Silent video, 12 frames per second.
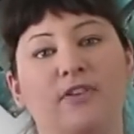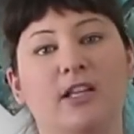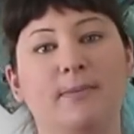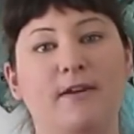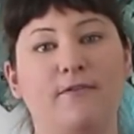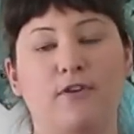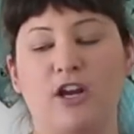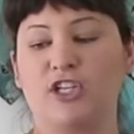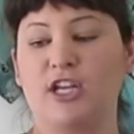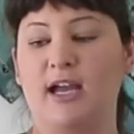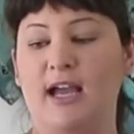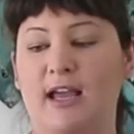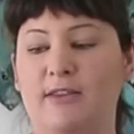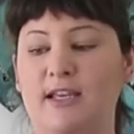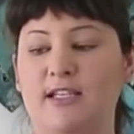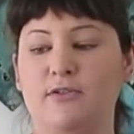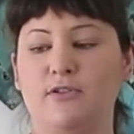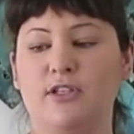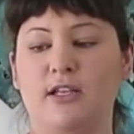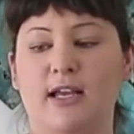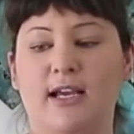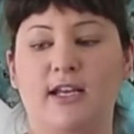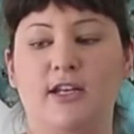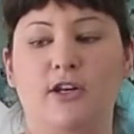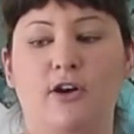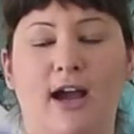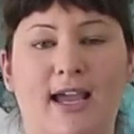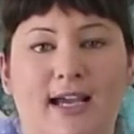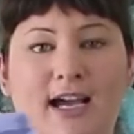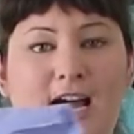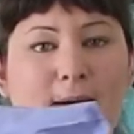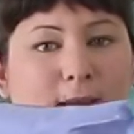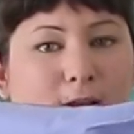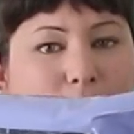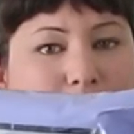feel a bit fresher, and these are also like a night calming